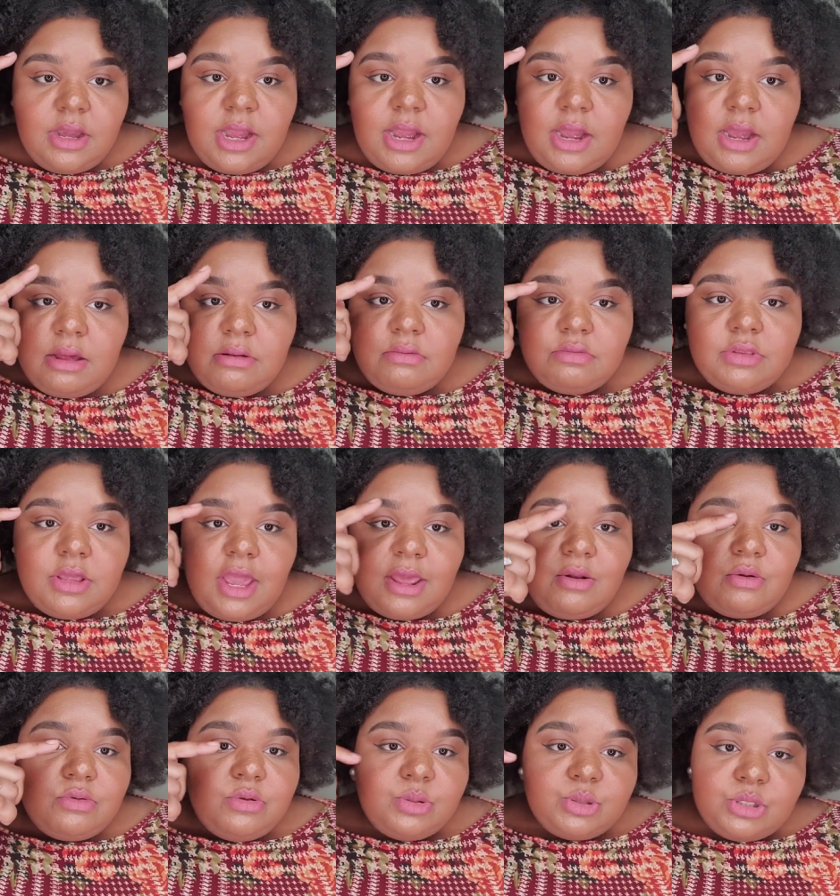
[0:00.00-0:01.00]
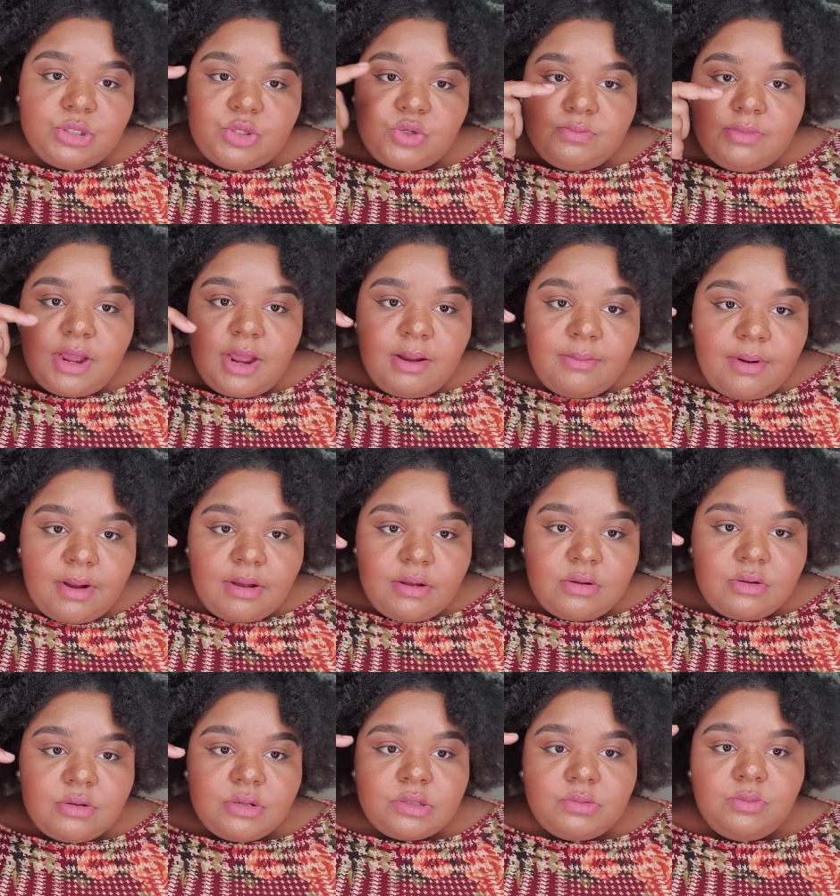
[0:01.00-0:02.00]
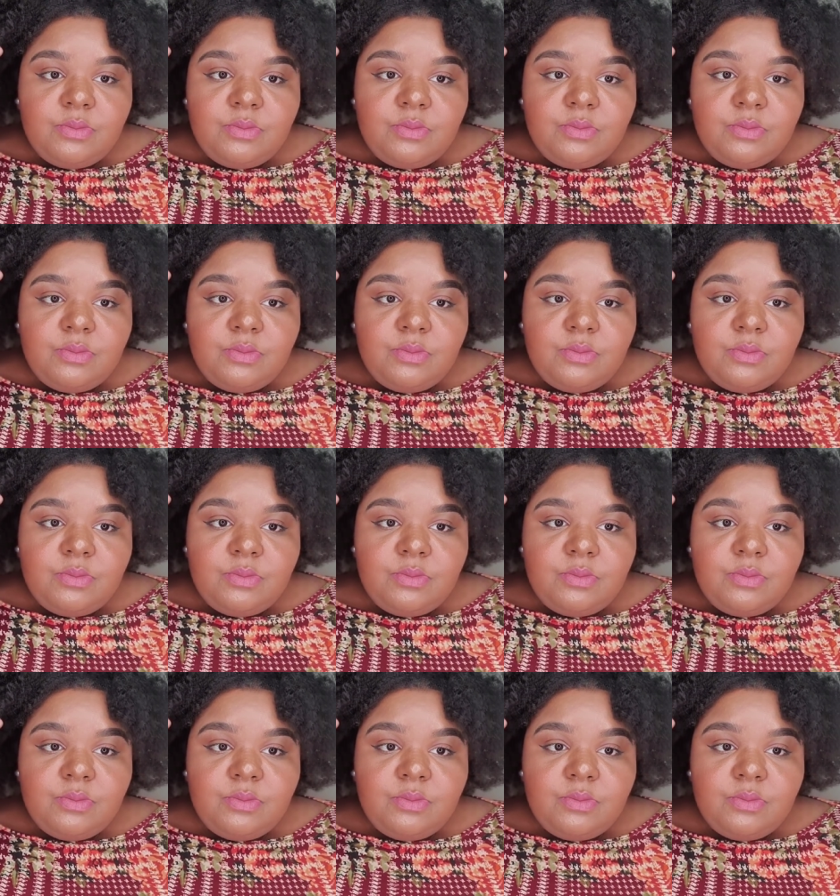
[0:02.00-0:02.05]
Um, I don't usually do my eyebrows.